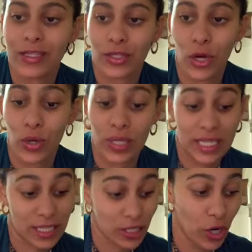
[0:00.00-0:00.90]
So let's
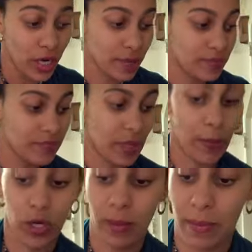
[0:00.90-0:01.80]
get started. I'm
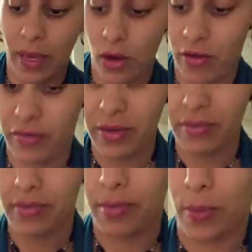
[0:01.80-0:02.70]
gonna make my coffee.
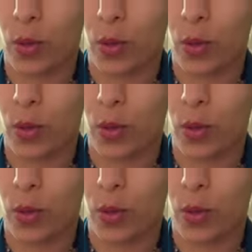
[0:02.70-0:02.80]
I'm